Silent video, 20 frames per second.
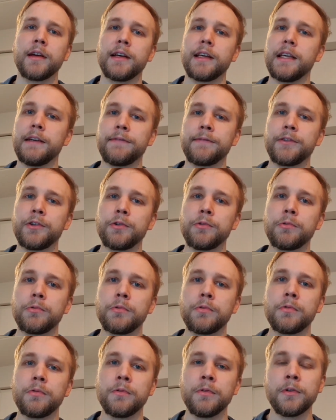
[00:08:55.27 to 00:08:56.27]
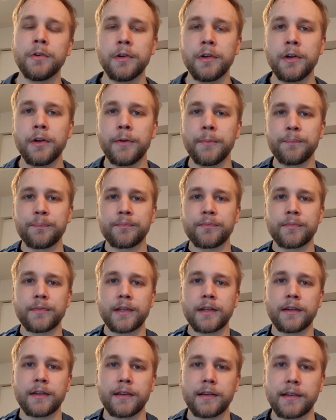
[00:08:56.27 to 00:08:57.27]
If you
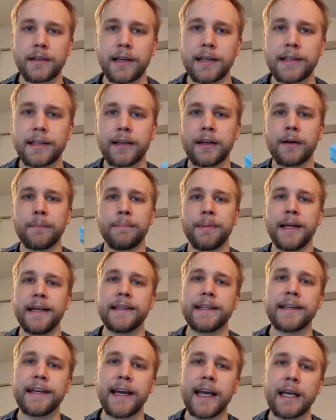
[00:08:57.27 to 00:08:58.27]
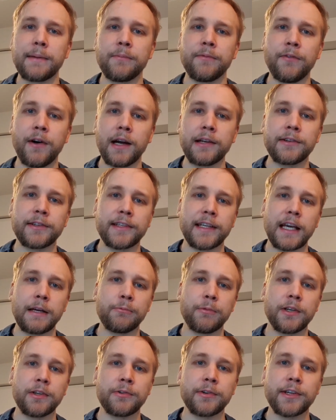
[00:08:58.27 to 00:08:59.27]
like play the game, violent game
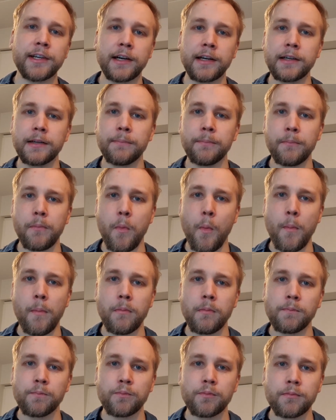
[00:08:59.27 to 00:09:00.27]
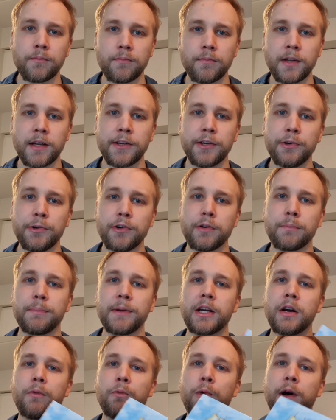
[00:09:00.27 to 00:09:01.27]
when you're young, you don't
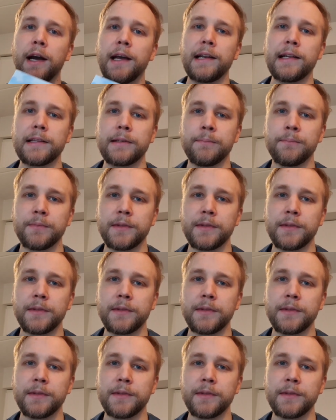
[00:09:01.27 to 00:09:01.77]
become violent.